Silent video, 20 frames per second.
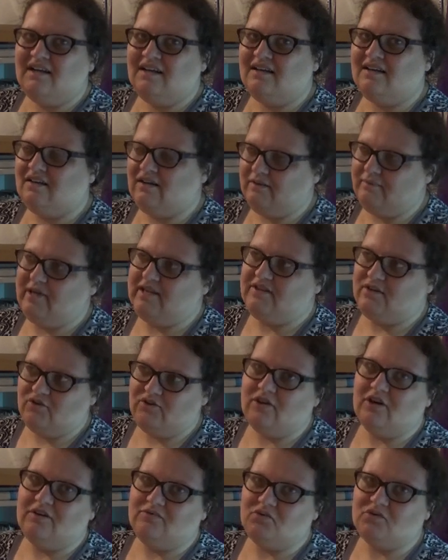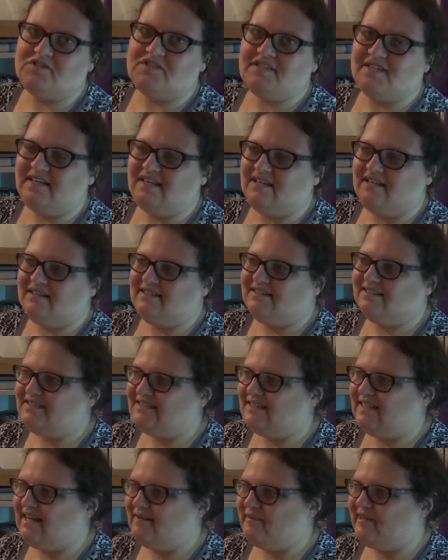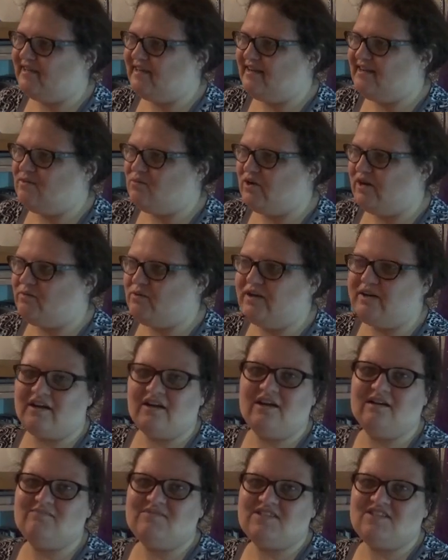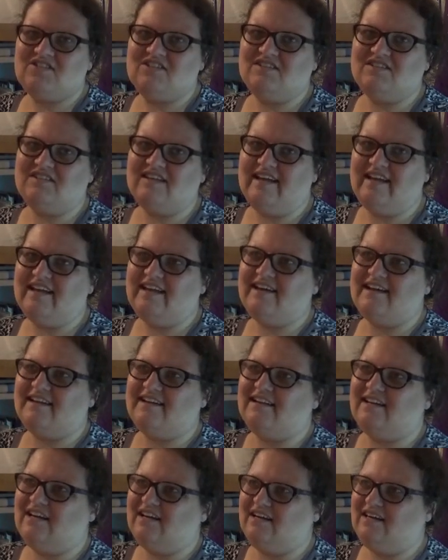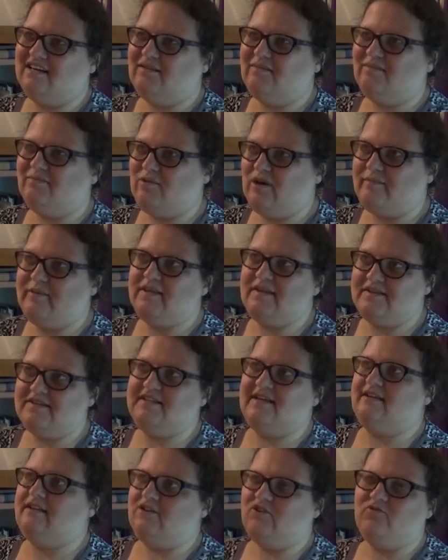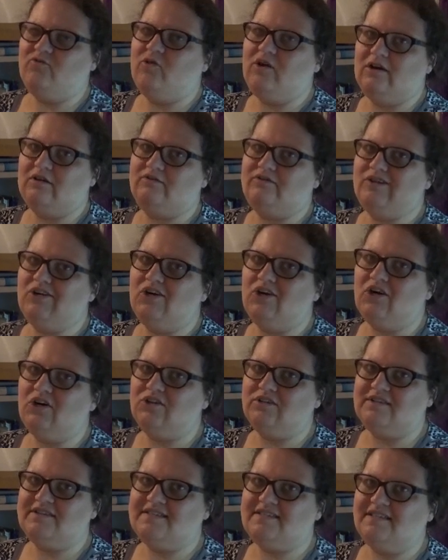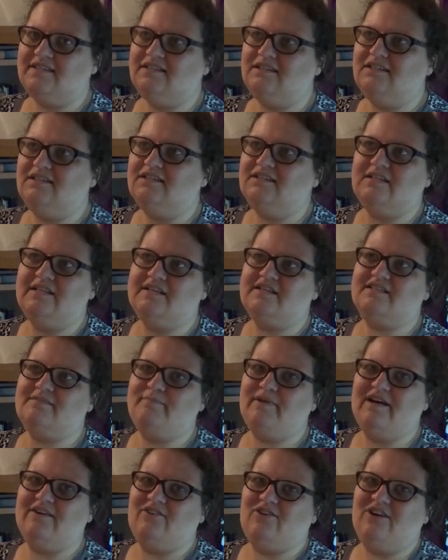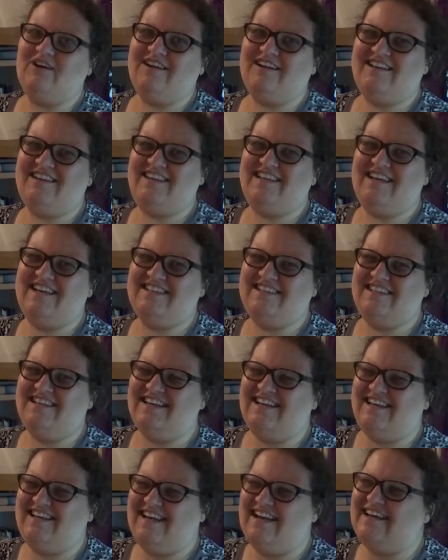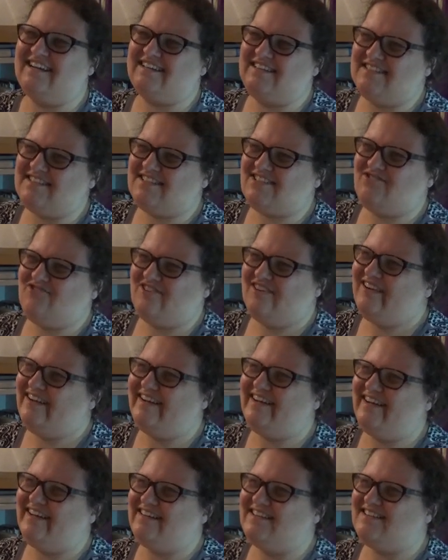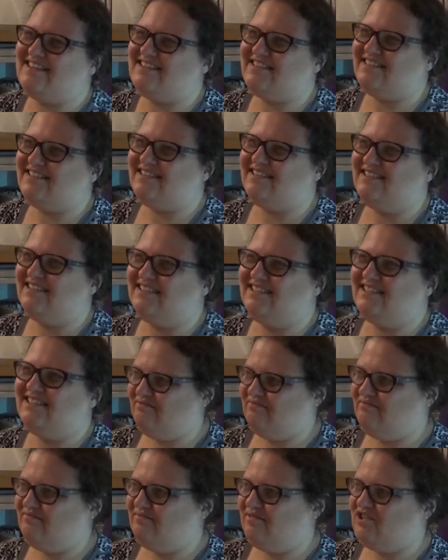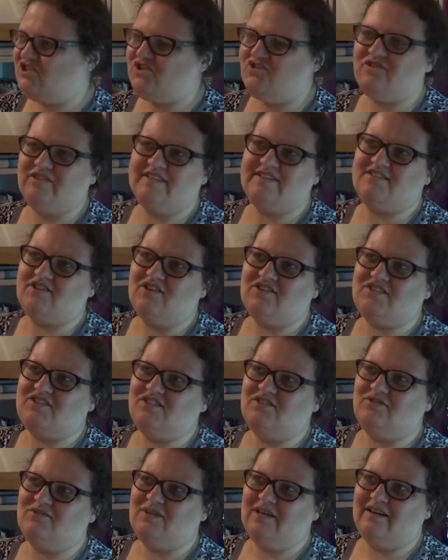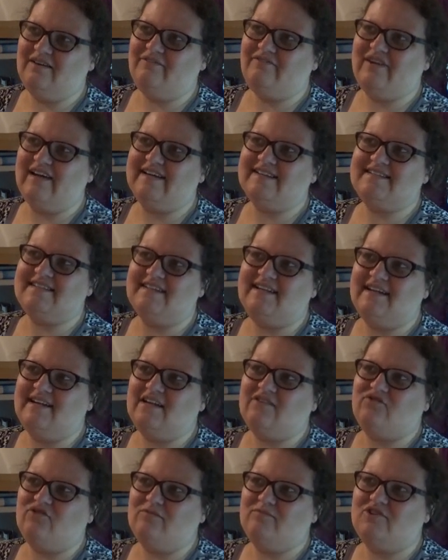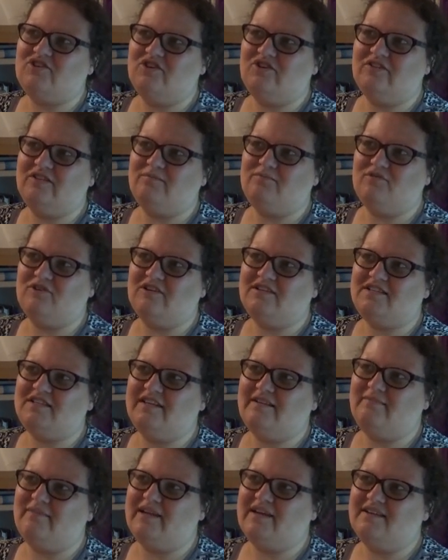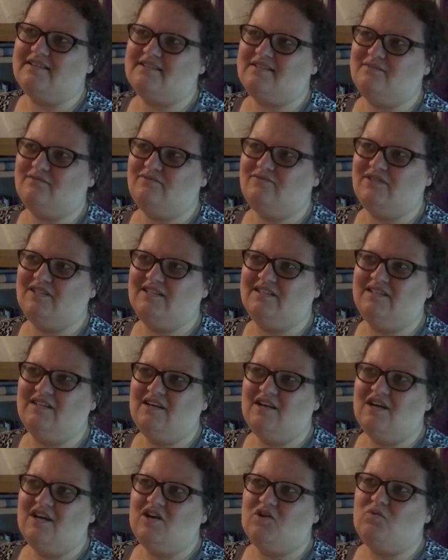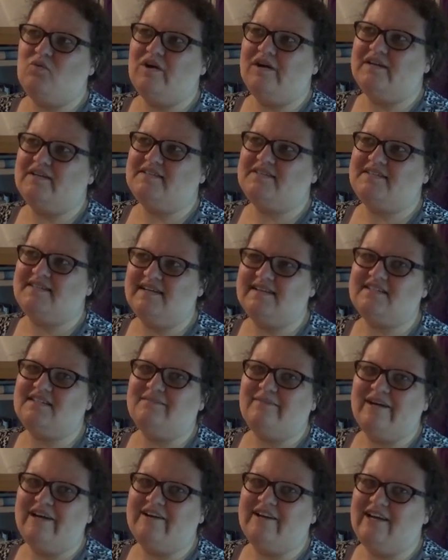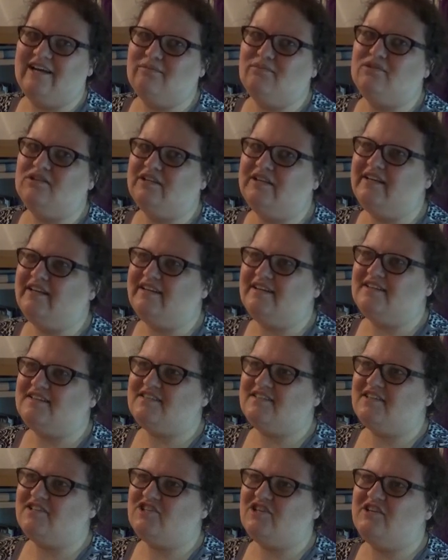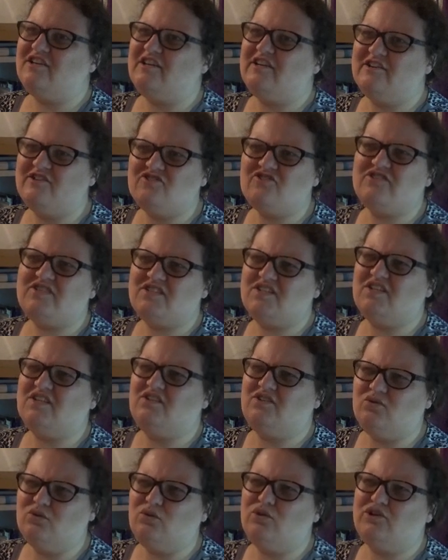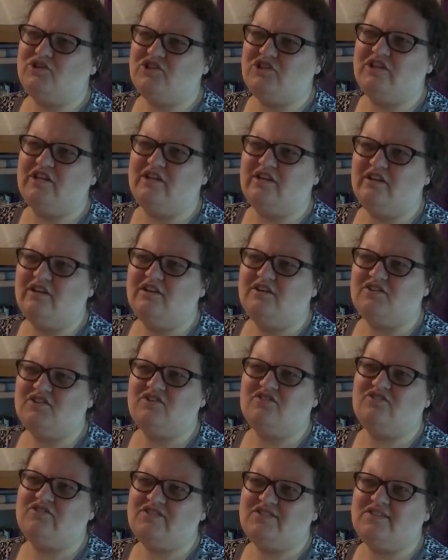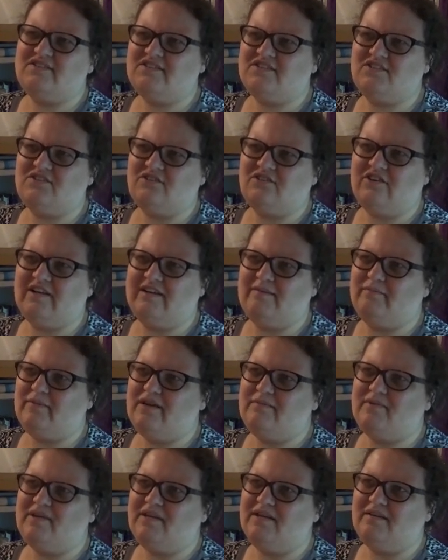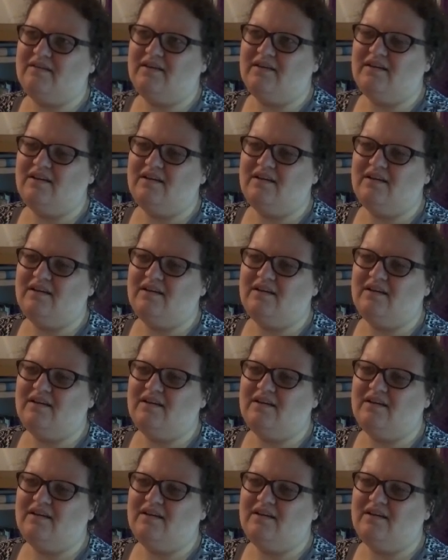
I mean, they're novels. Uh, but anyway, when it comes to Anne, um, I mean, The Tenant of Wildfell Hall is uh, leagues better than Agnes Grey, and uh, surely it's also uh, fascinating from Charlotte Bronte because of uh, what it says about Emily, and it's such an interesting eulogy to her sister, and maybe